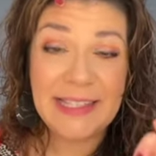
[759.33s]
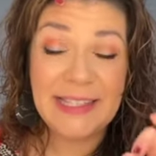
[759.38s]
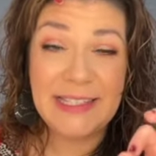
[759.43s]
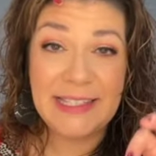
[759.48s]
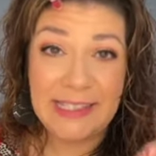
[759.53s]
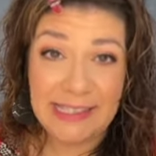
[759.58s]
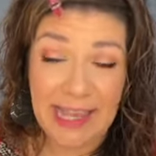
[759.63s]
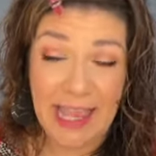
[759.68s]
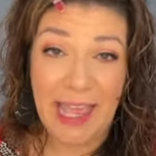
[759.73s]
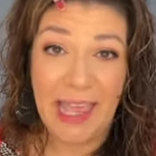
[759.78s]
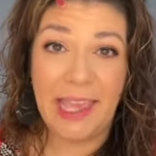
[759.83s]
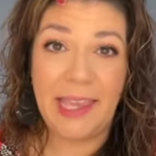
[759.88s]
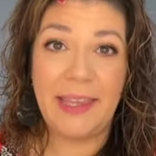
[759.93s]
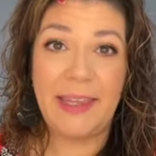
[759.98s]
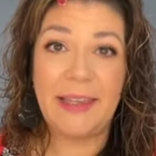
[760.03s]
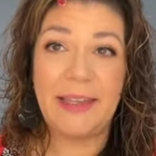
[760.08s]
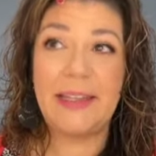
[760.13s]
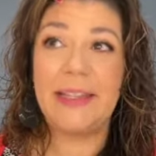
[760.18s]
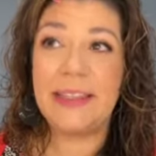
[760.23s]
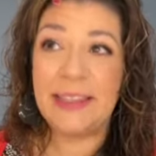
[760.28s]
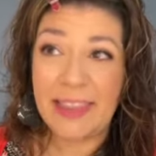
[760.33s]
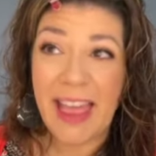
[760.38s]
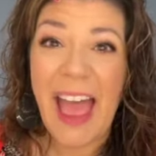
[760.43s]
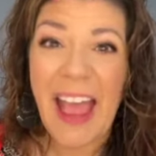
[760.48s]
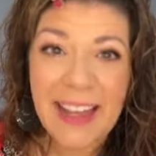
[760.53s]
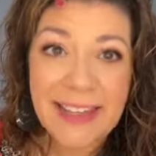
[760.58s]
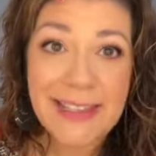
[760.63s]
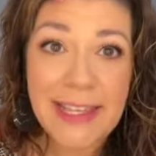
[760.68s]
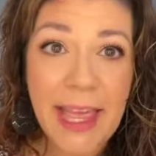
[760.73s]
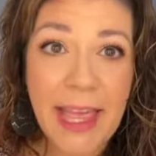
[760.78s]
day,
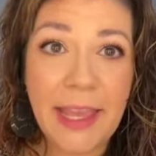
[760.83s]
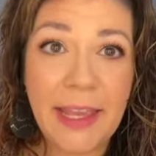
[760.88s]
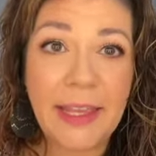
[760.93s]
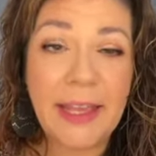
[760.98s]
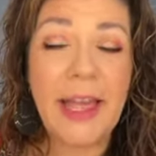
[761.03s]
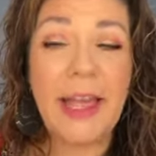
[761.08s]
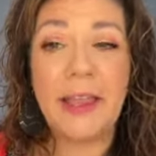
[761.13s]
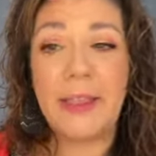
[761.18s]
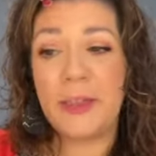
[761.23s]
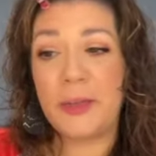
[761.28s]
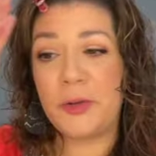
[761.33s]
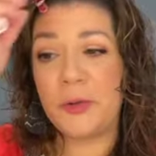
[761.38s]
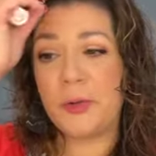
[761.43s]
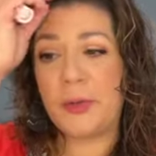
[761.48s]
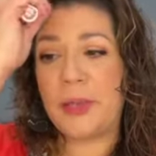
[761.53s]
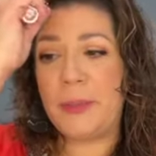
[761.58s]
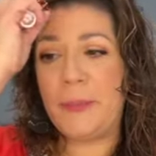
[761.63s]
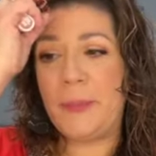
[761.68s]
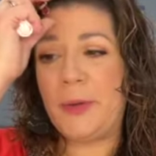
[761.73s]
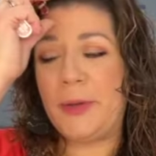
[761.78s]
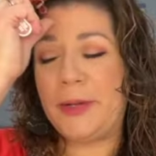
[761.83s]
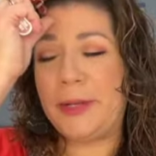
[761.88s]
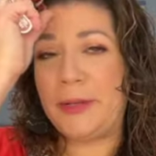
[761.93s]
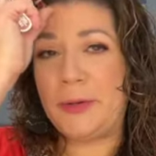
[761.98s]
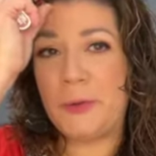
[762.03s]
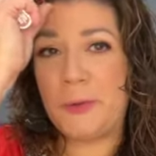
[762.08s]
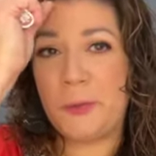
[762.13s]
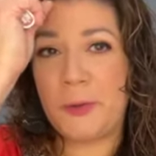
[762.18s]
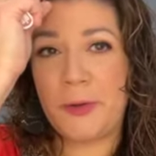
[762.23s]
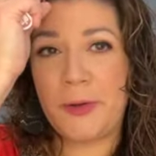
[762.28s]
I literally put in an
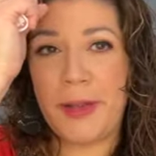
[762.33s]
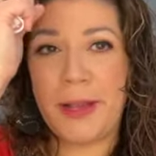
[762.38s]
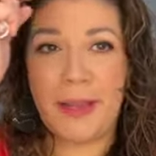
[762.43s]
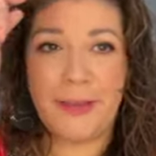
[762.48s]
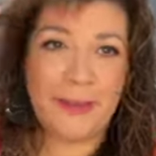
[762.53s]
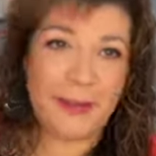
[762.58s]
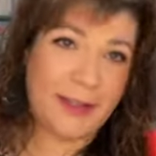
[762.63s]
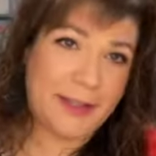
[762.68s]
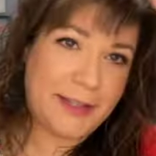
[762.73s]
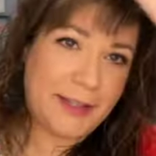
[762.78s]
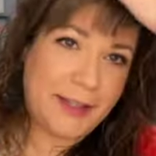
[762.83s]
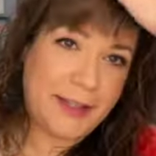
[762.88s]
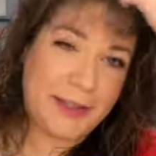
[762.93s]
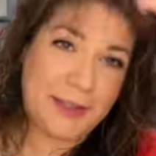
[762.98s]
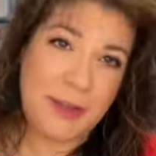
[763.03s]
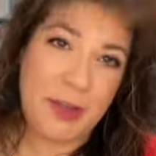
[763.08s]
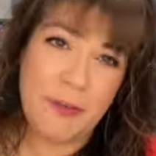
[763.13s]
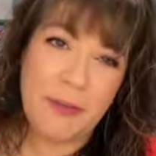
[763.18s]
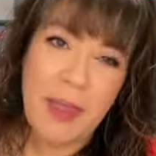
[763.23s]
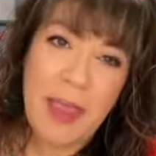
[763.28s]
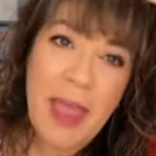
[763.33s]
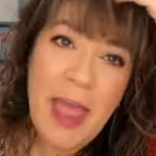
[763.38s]
order. I guess I could take this off.